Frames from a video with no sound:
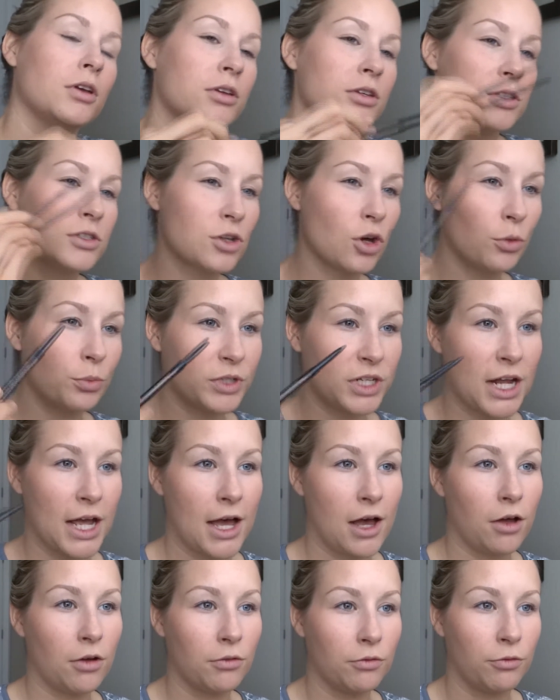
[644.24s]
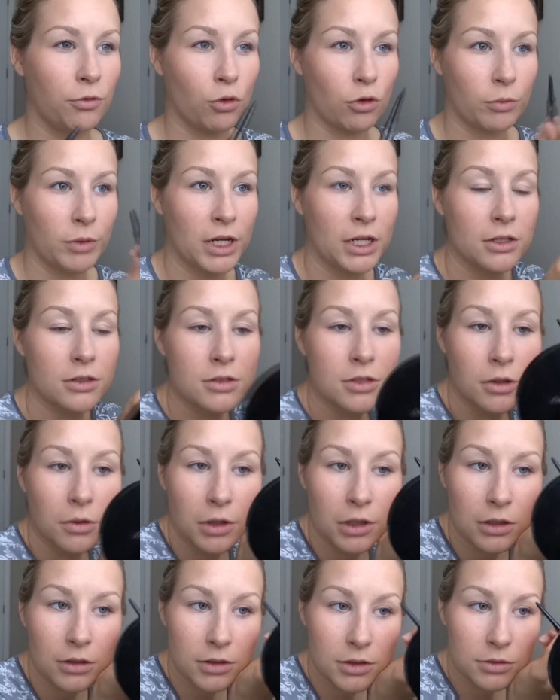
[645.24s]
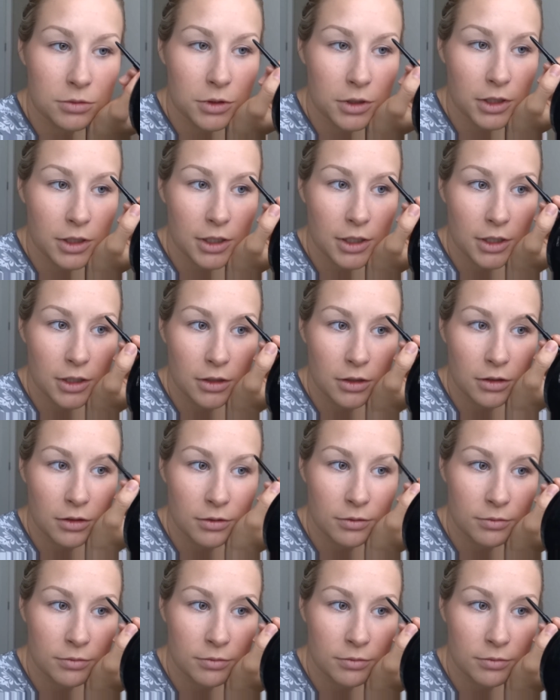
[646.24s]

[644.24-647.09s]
sculpt it out and form it so it looks really good.